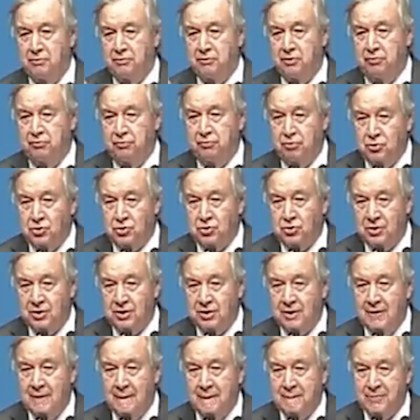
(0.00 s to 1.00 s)
of the
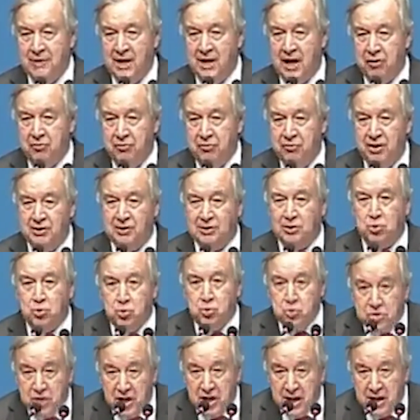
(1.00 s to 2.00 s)
future, they are felt
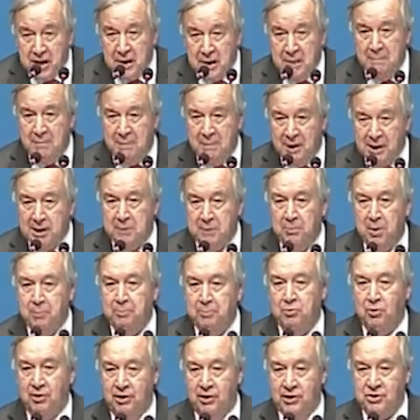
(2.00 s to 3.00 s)
today by the
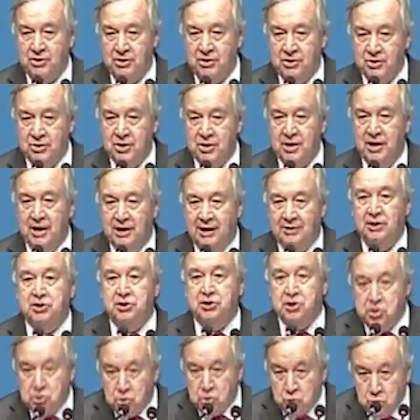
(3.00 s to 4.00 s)
populations, and
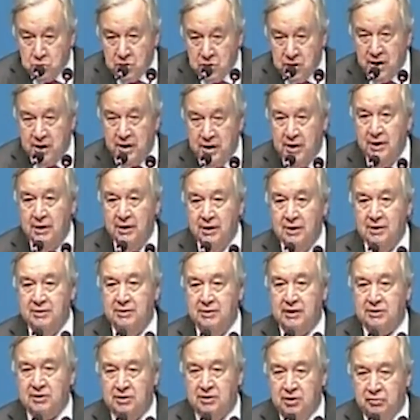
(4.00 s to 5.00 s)
it is today
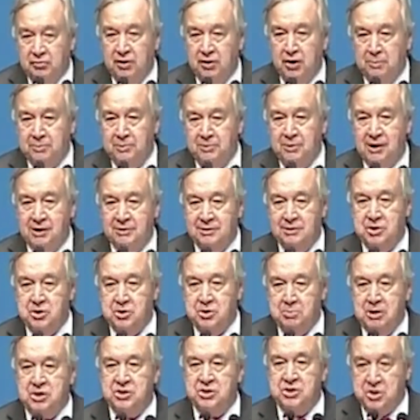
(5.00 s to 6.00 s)
that developed
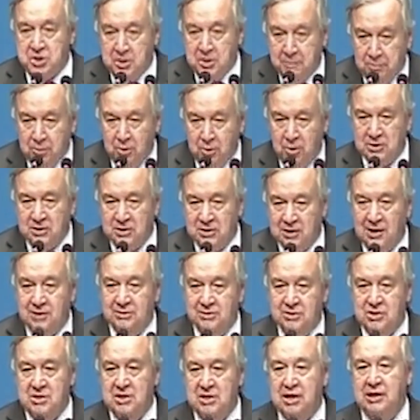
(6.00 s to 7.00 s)
countries must support
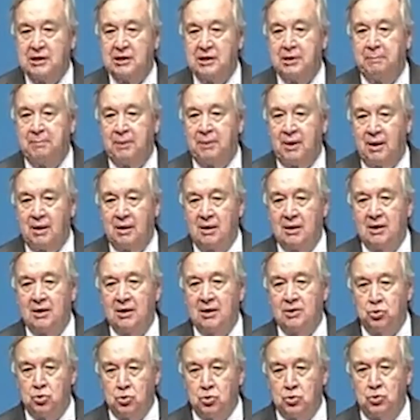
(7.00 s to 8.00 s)
countries like Nepal
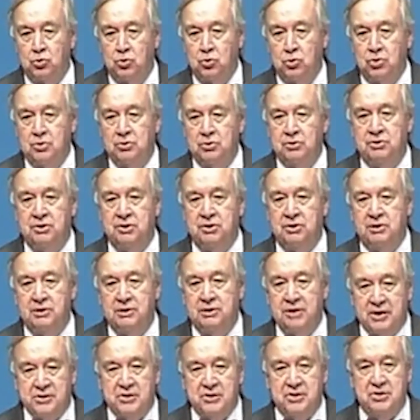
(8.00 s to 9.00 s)
to do the
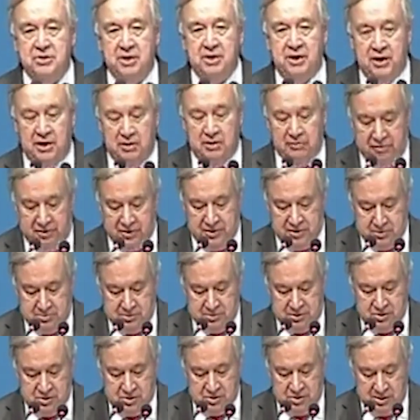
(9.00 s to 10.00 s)
necessary
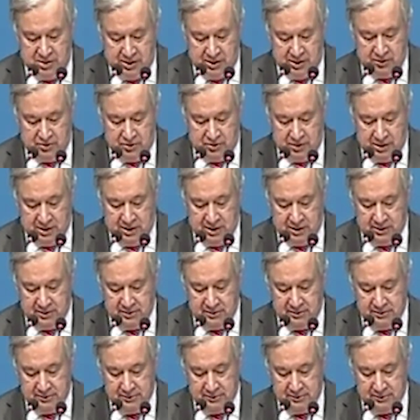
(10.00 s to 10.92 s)
investments in that regard.